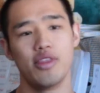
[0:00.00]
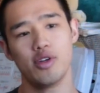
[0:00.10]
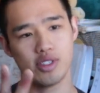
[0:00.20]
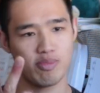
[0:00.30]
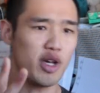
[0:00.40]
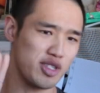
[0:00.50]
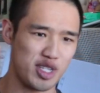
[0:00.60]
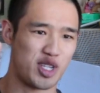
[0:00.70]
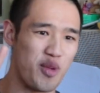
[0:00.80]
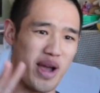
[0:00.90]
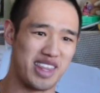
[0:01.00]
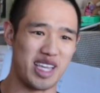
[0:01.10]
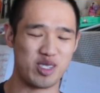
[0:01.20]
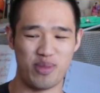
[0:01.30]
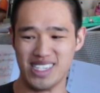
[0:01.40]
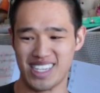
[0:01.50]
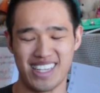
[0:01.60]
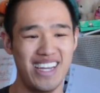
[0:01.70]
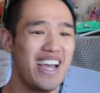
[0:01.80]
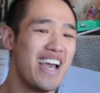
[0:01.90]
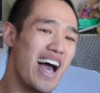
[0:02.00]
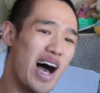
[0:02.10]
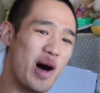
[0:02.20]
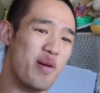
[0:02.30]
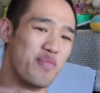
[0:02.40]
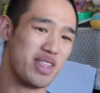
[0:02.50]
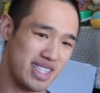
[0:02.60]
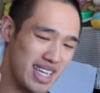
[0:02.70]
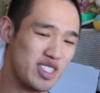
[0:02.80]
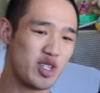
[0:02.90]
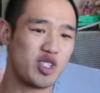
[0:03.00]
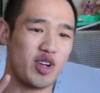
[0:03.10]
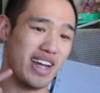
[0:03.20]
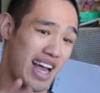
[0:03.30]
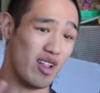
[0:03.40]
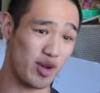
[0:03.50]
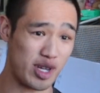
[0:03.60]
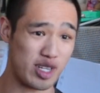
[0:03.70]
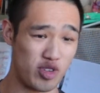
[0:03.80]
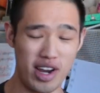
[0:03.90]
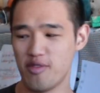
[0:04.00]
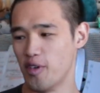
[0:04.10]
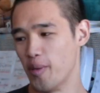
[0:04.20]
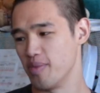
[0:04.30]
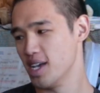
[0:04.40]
Those are the 2 main things basically. The days you can train and how long you can train for.